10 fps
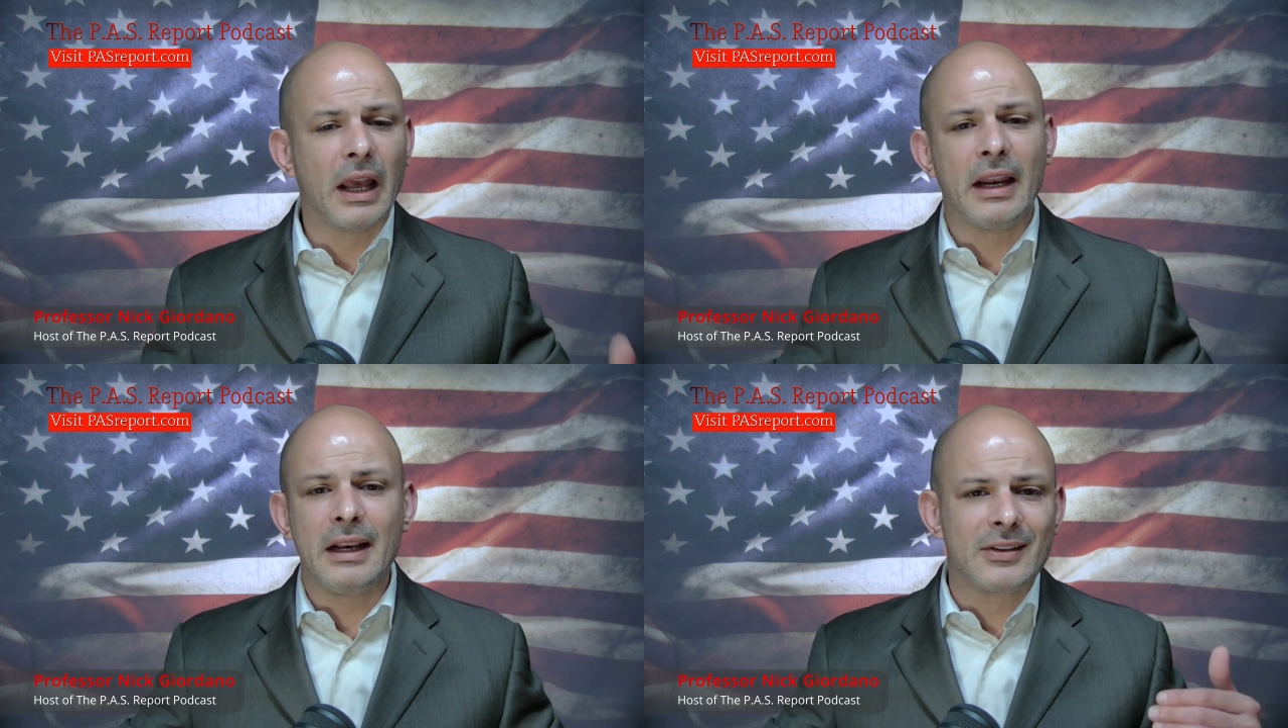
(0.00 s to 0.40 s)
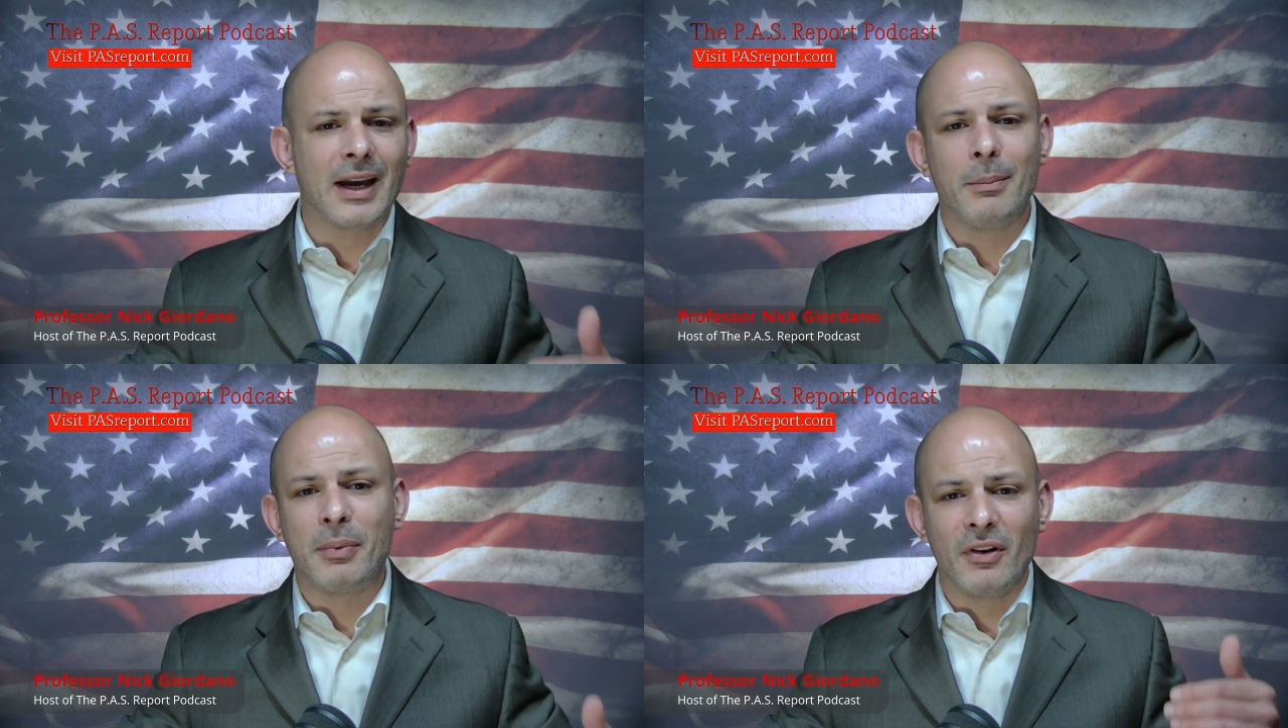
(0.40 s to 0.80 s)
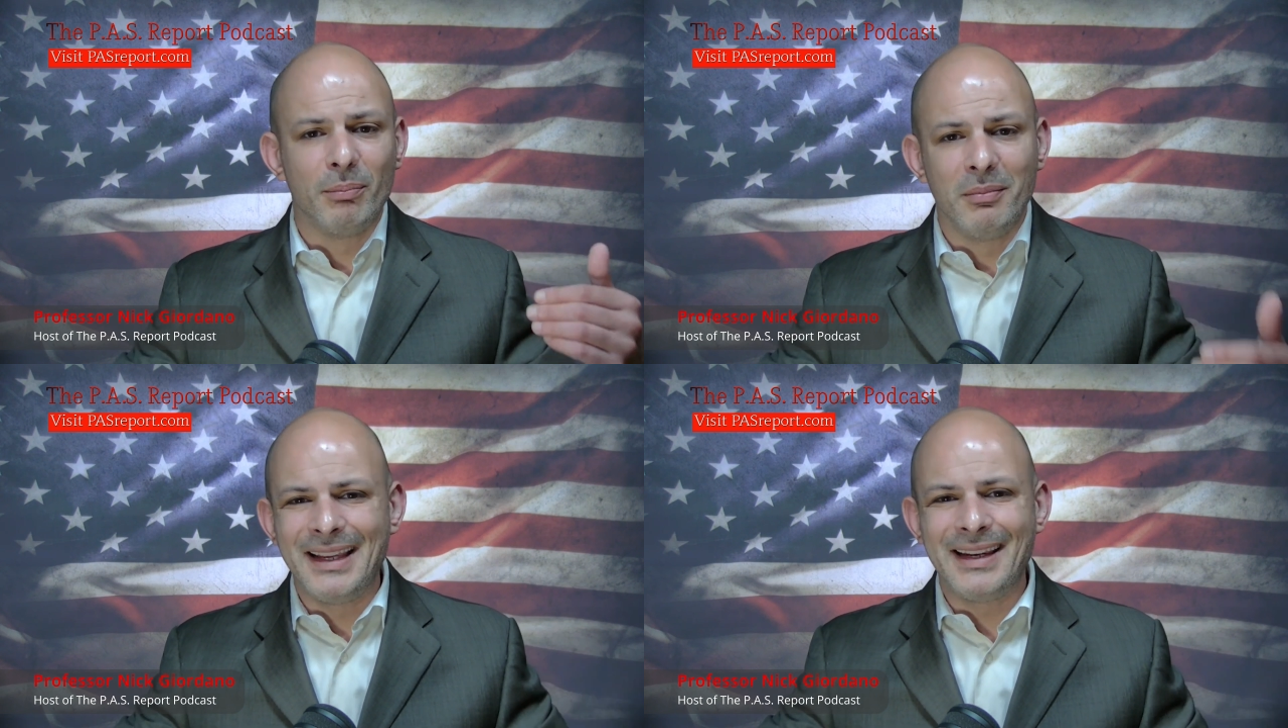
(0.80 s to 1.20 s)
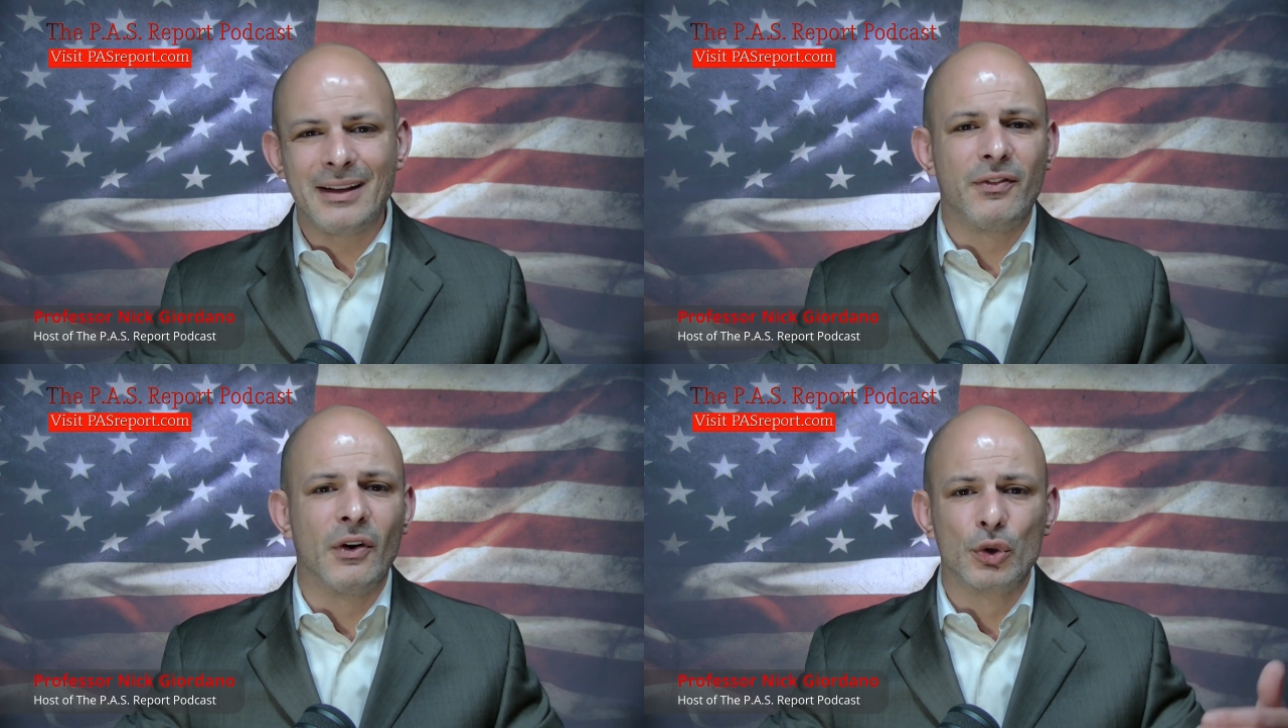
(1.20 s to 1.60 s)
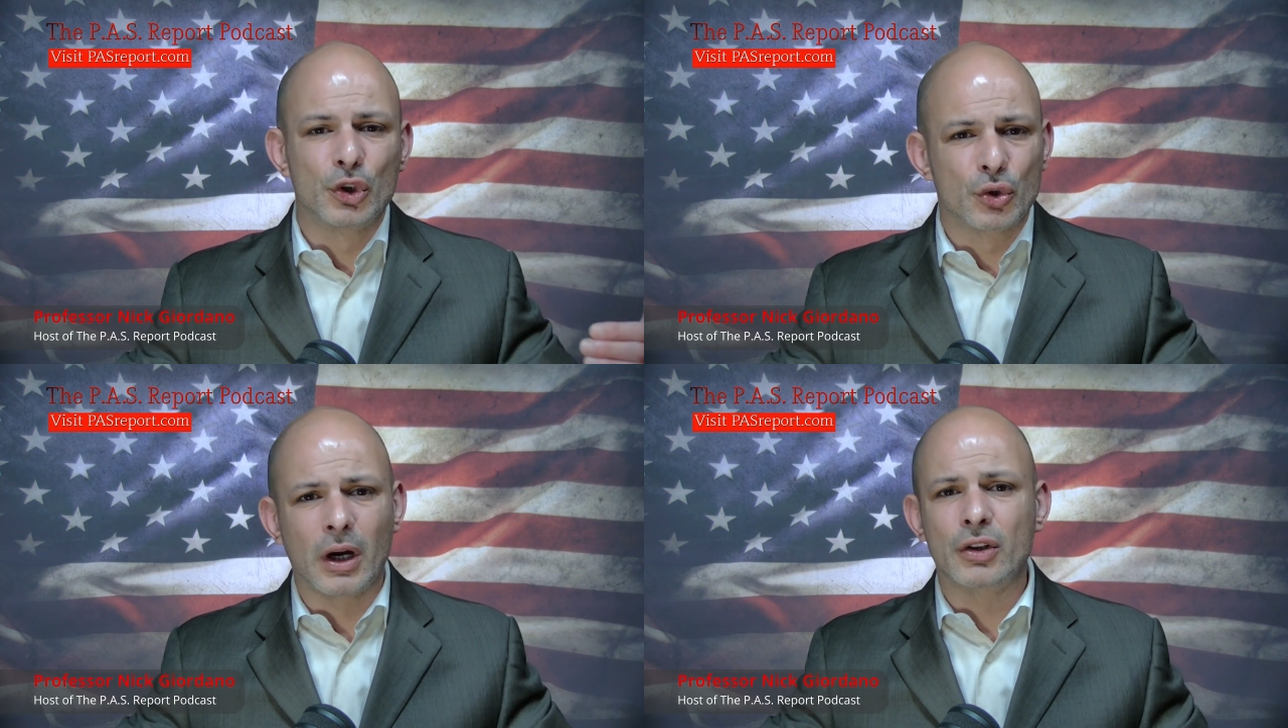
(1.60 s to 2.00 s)
any type of meaningful
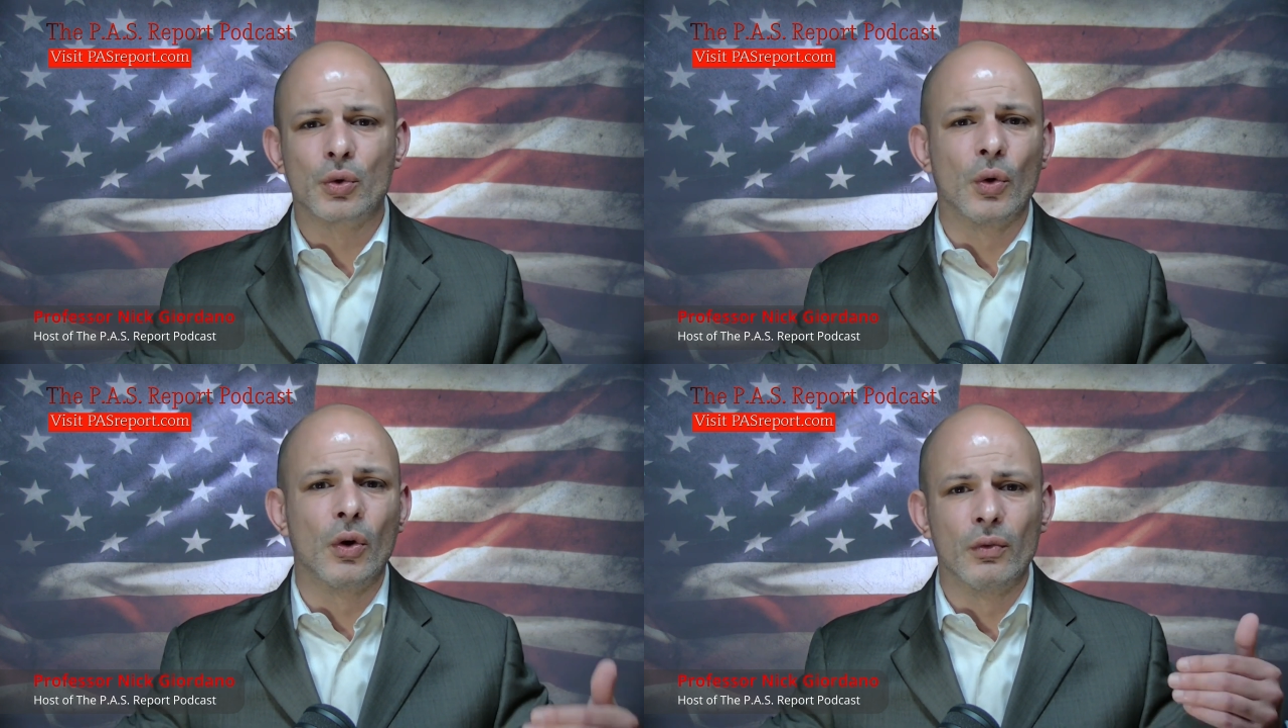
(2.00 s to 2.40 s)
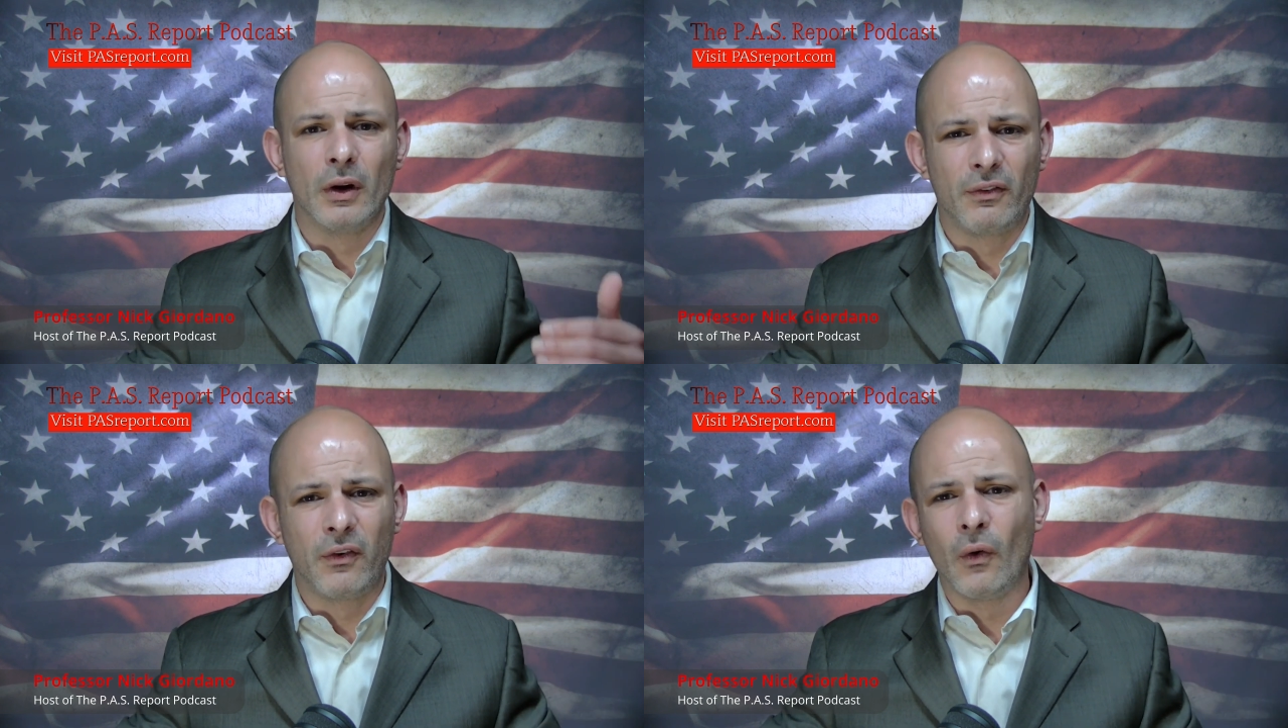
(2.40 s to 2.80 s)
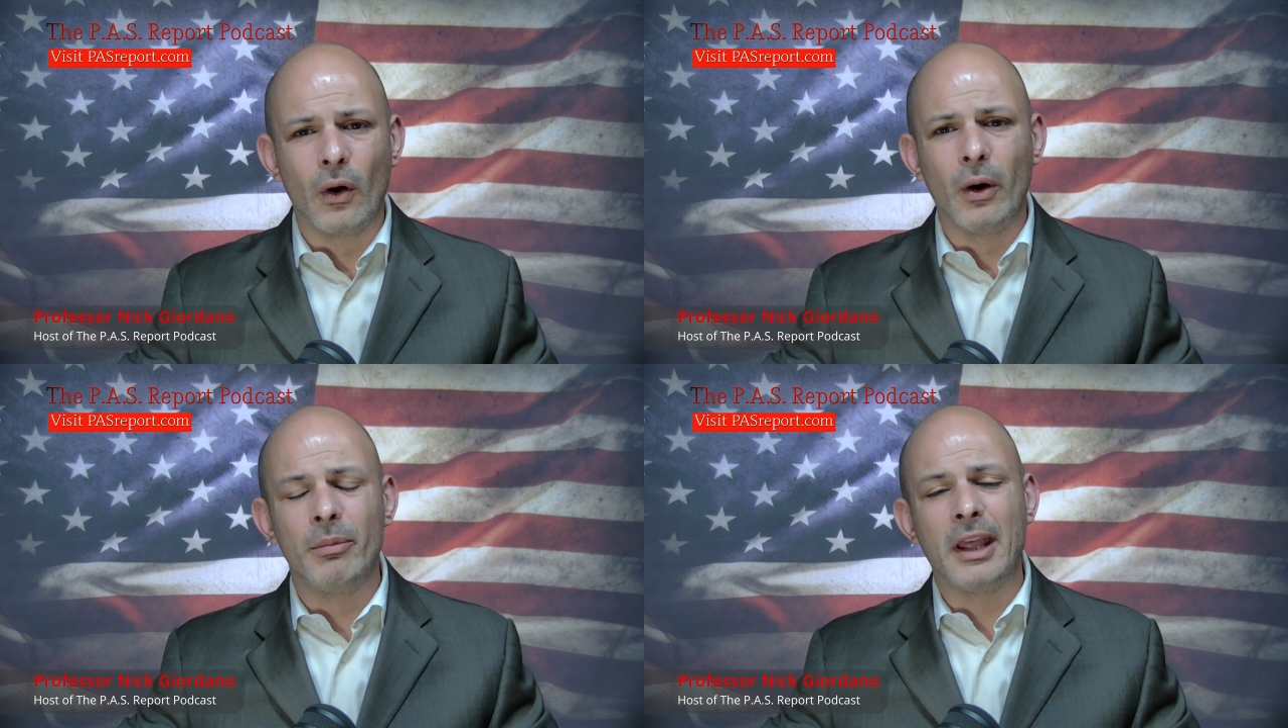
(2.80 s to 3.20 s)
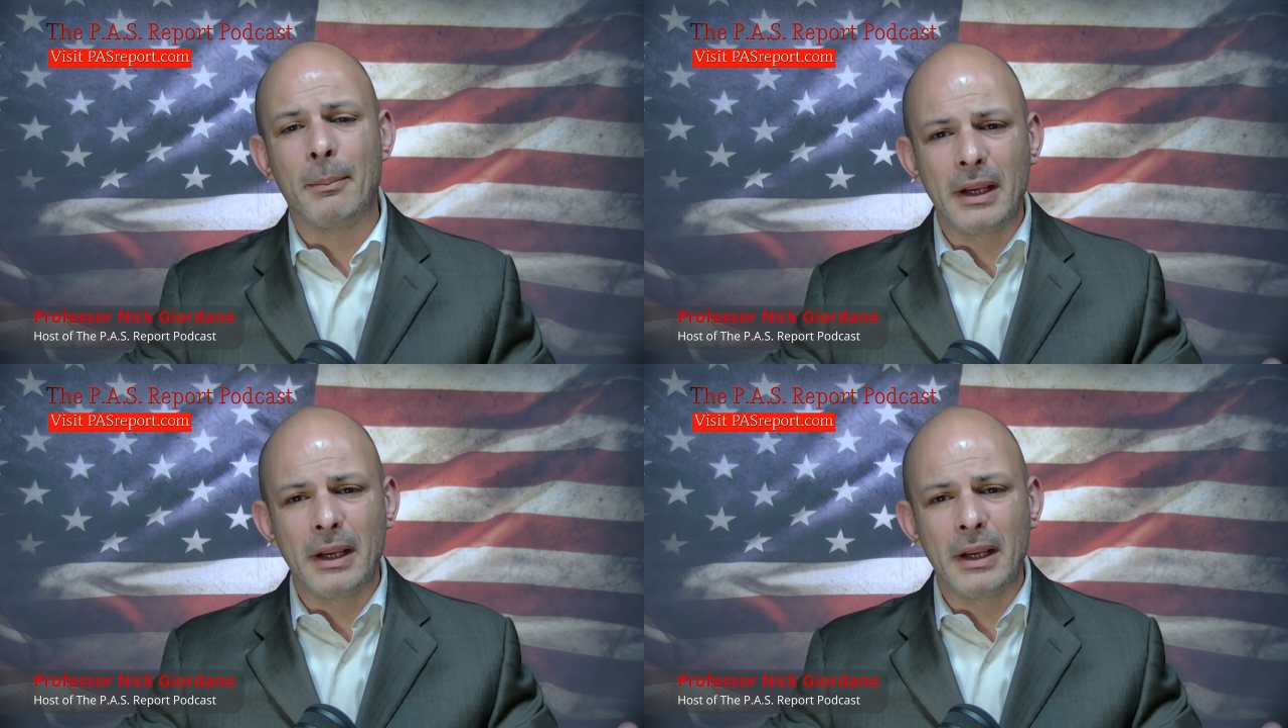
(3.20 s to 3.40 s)
structural reform that